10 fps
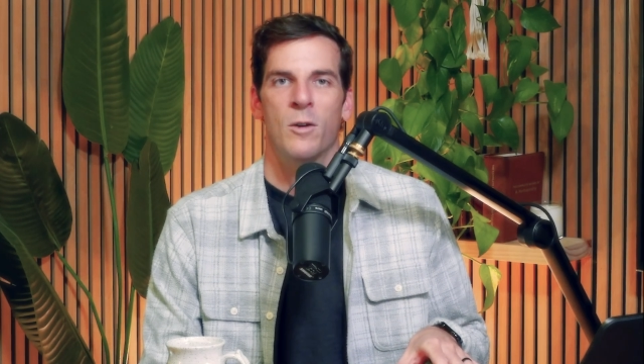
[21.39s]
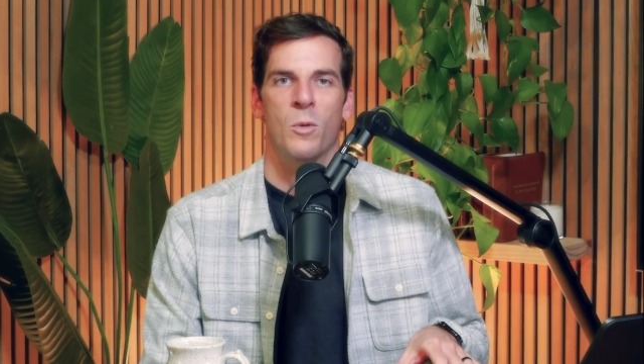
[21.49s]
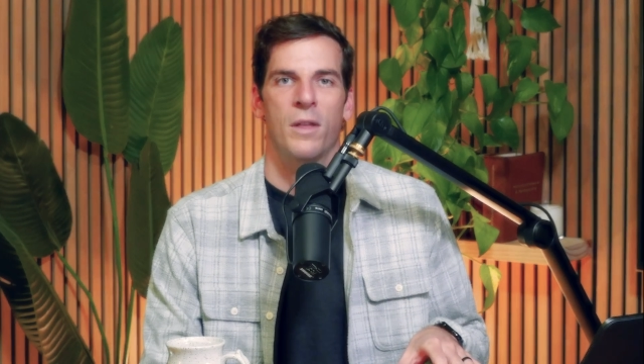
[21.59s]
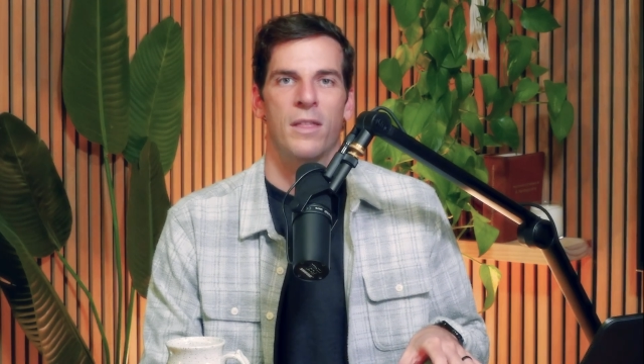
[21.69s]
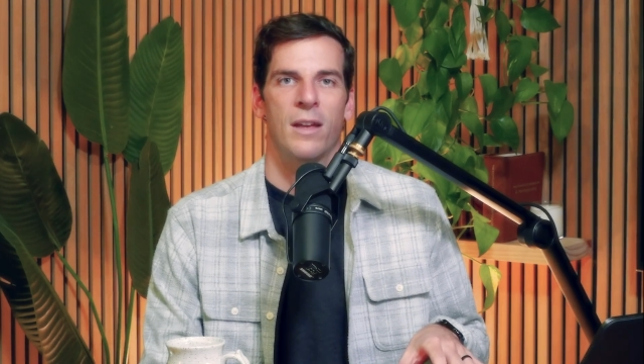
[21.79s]

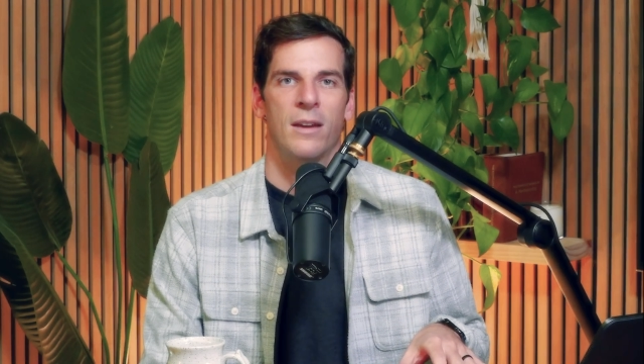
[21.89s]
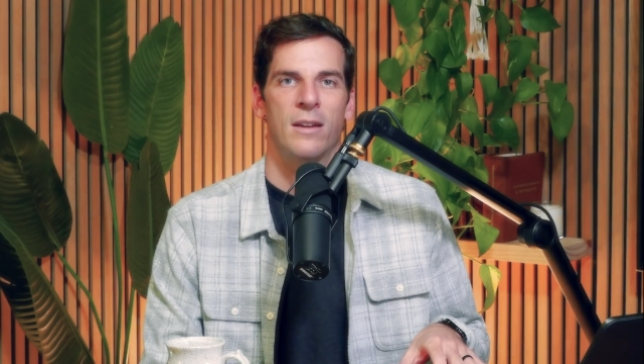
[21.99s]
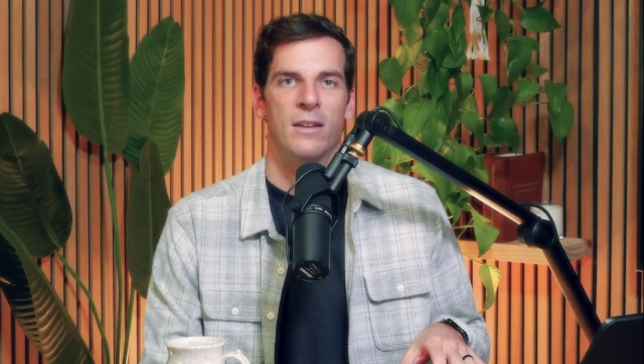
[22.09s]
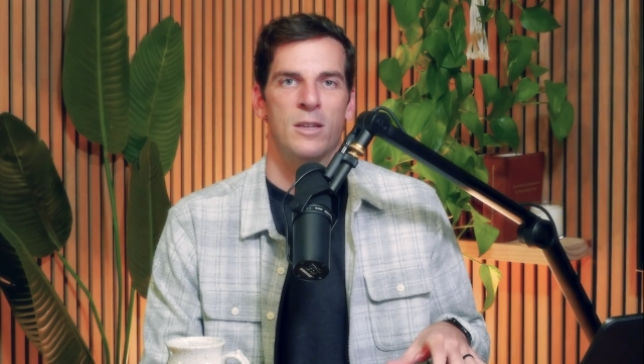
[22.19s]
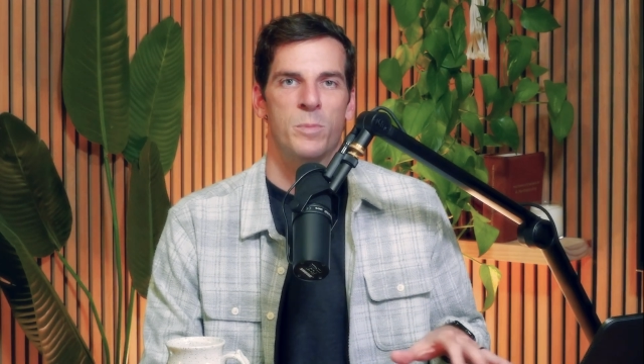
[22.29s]
within
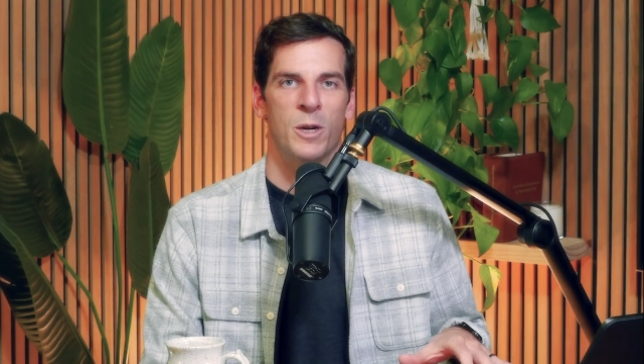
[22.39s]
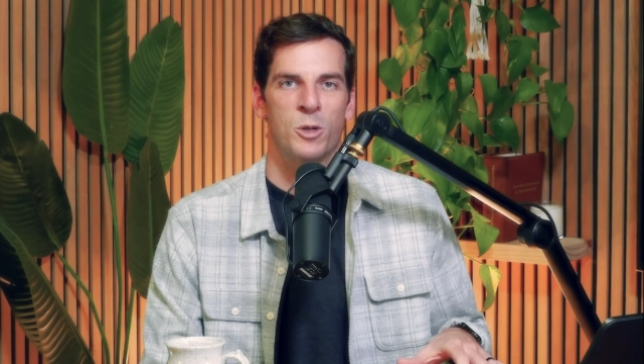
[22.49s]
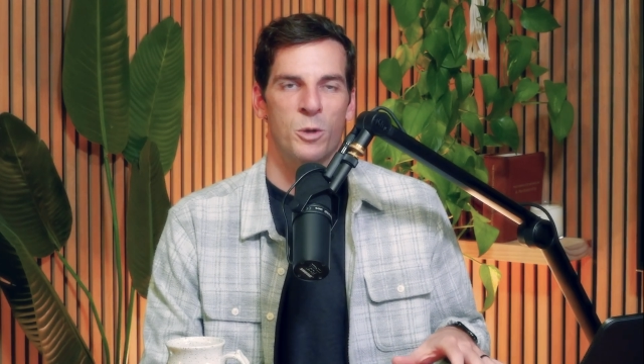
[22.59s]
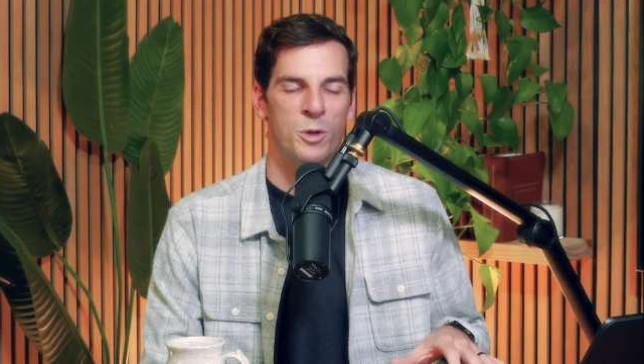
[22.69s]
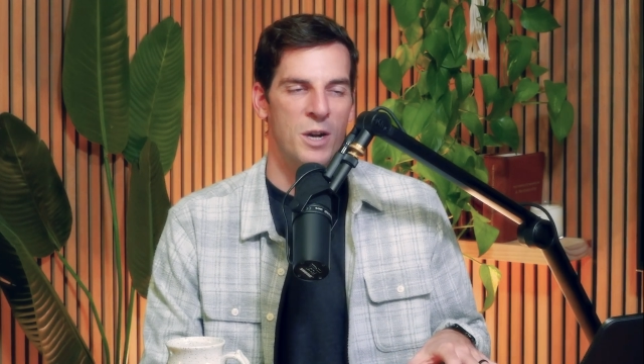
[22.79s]

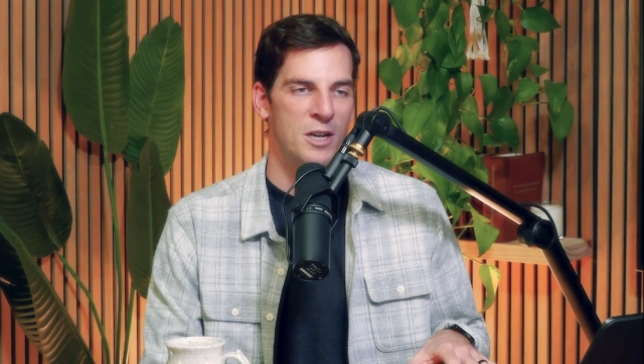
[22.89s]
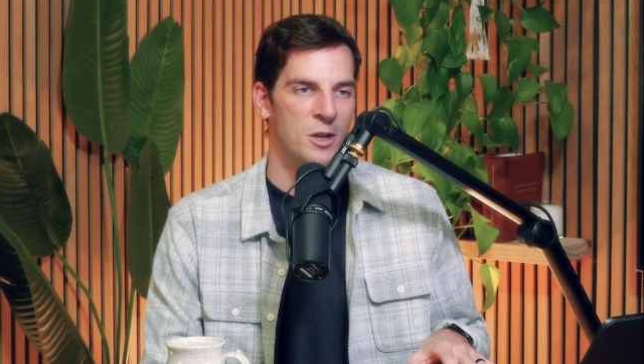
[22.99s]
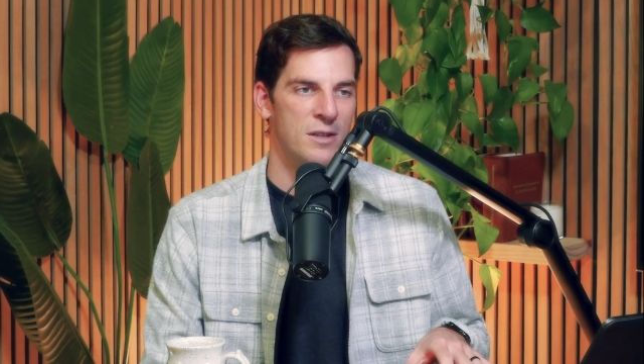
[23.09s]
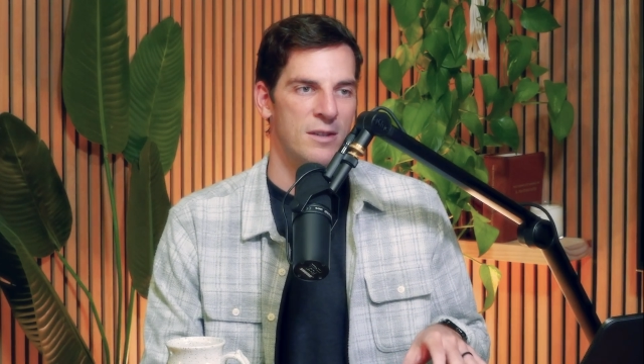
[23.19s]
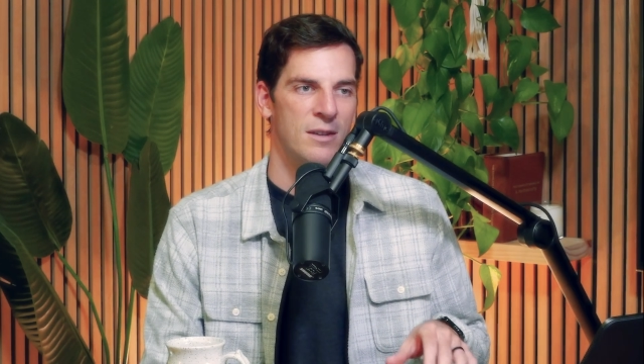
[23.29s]
spiritual
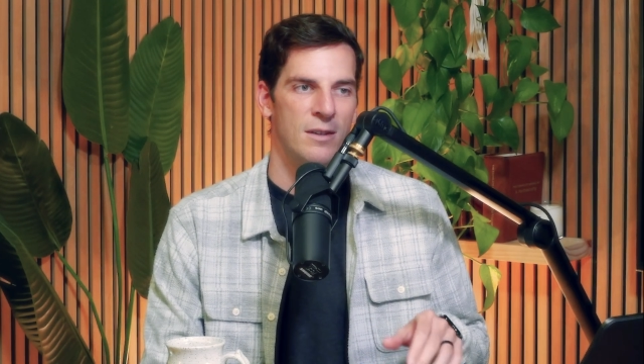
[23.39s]
traditions,